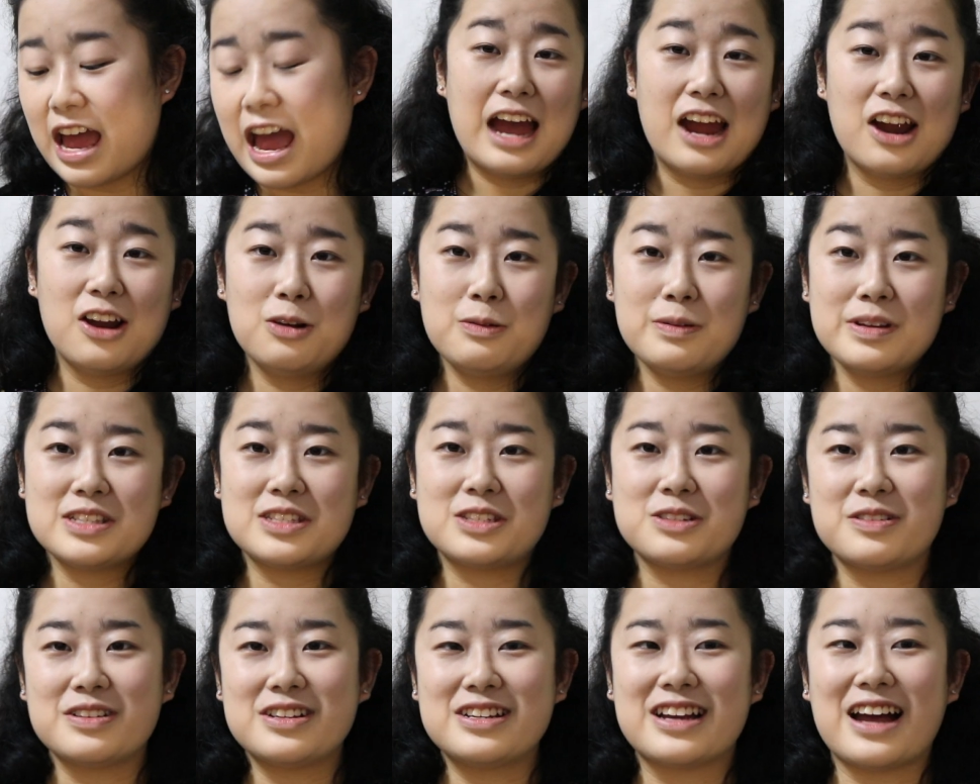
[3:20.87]
How are we
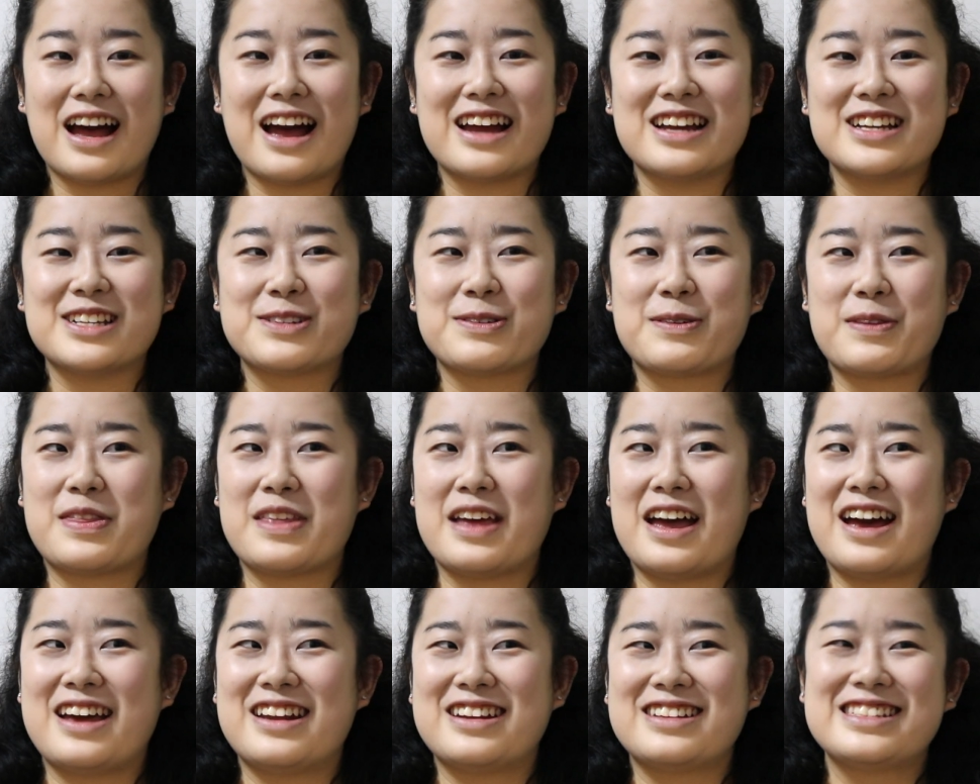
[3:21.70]
doing, guys, with
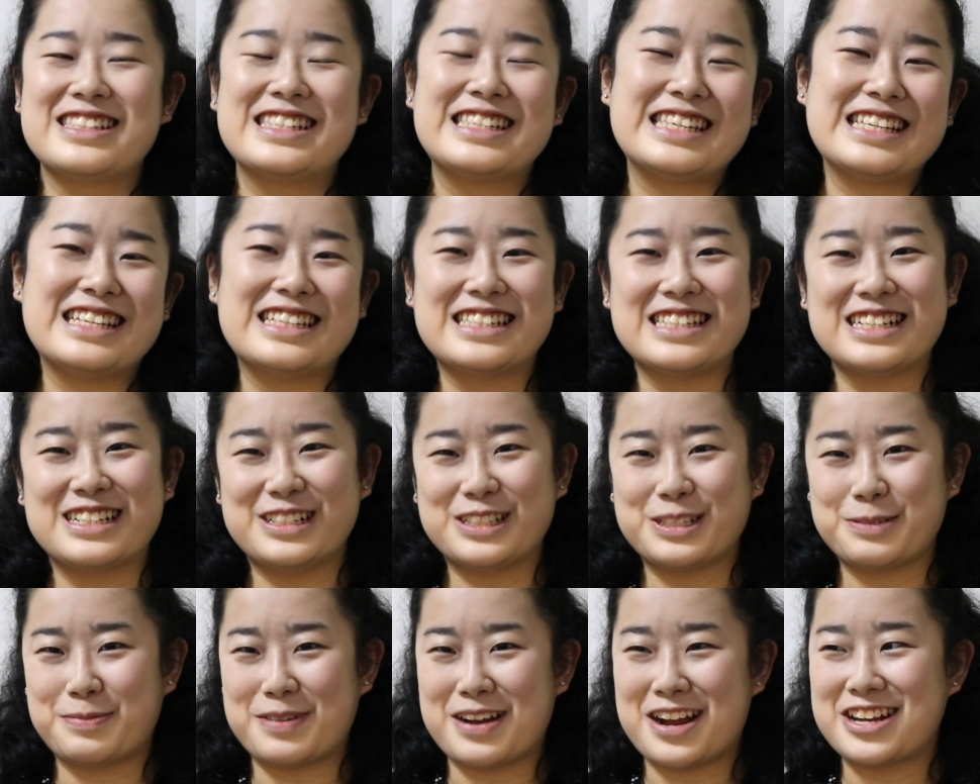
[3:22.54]
that seasonal
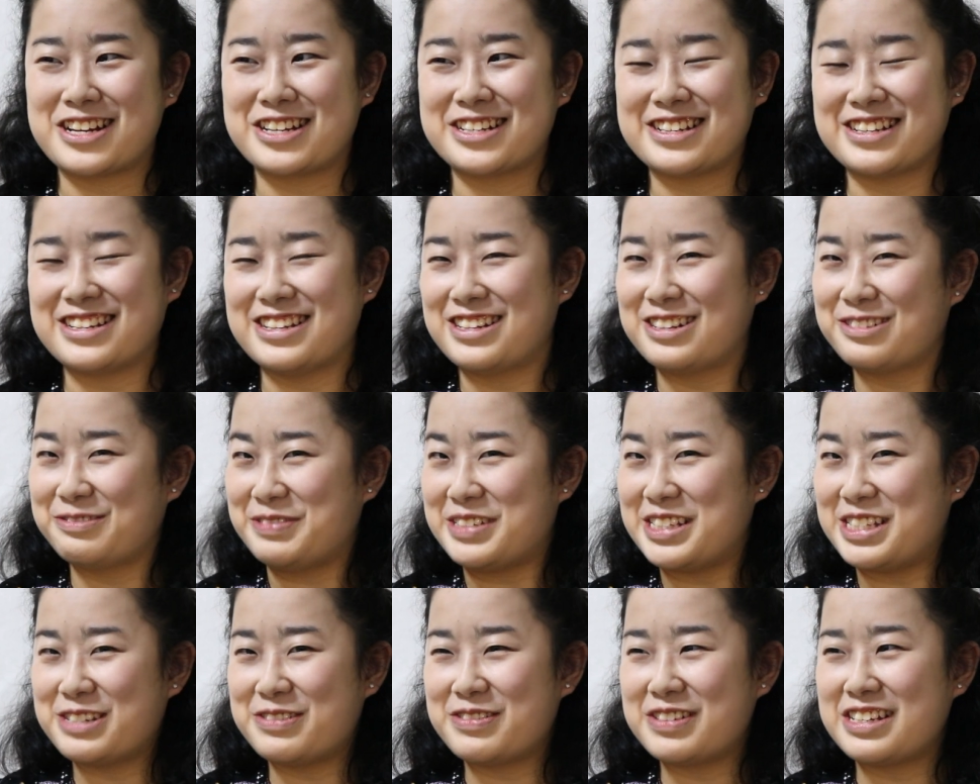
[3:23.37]
depression? Are we
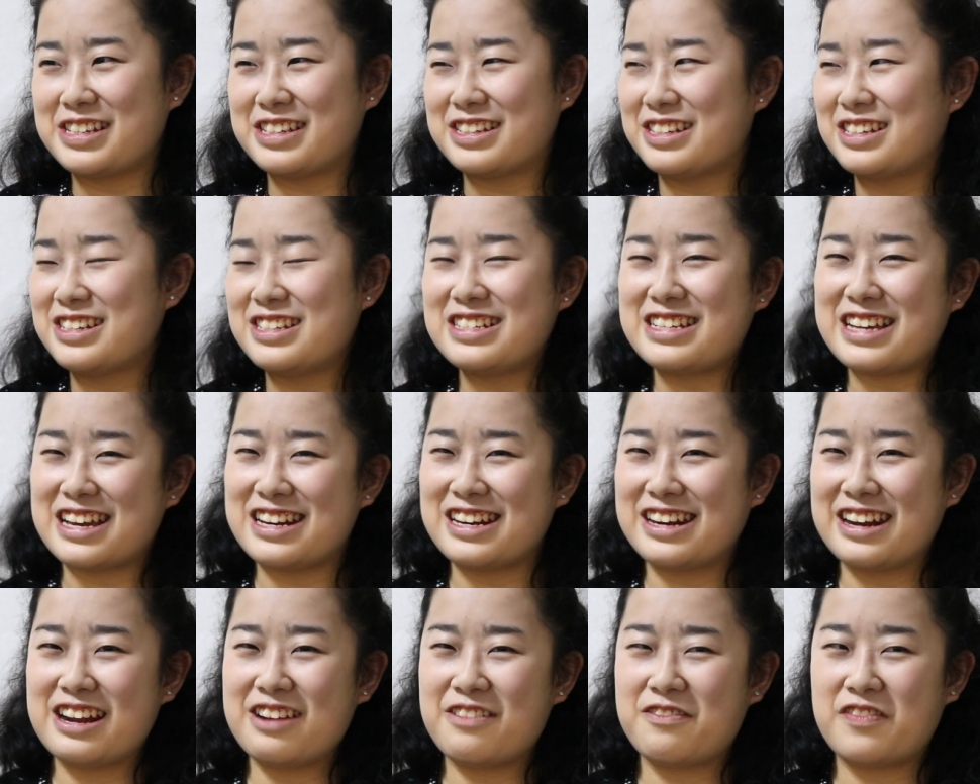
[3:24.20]
doing good? Get
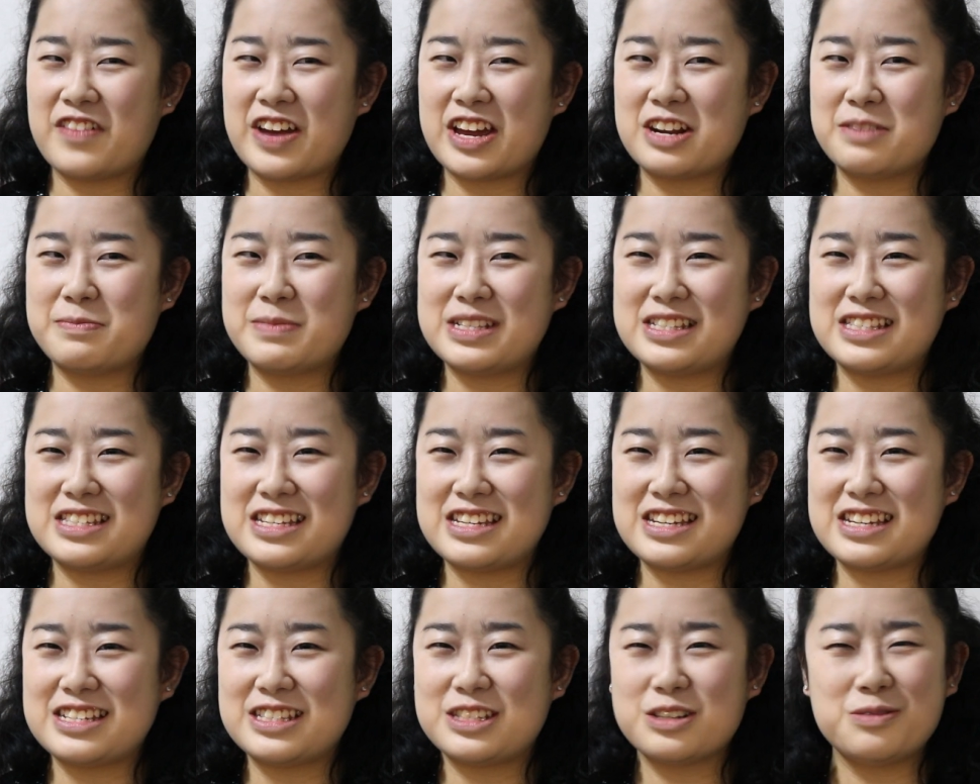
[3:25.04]
enough vitamin
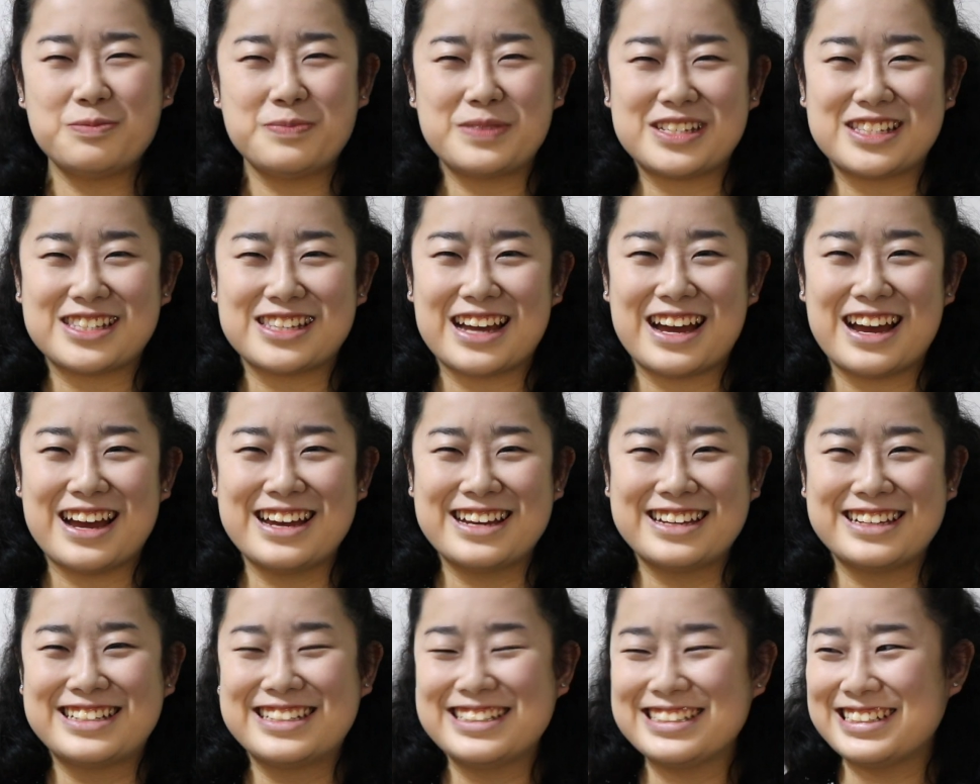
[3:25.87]
D? Don't be sad.